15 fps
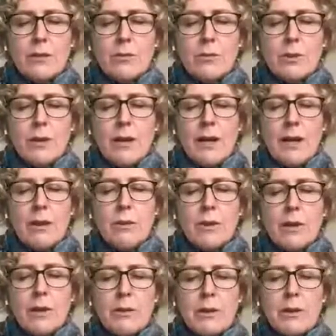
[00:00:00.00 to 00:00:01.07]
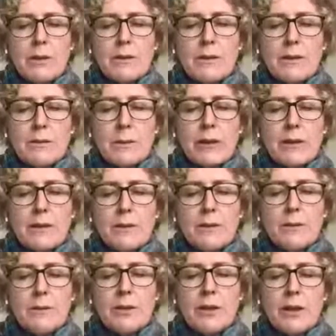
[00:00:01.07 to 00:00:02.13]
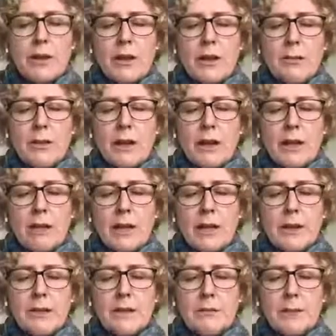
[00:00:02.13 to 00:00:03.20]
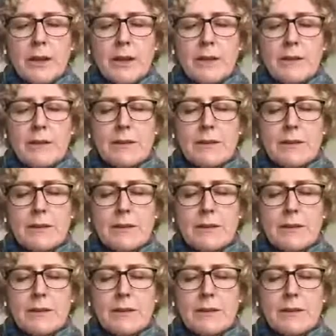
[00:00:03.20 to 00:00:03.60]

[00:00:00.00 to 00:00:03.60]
But now we're going to spend some time in our heart space.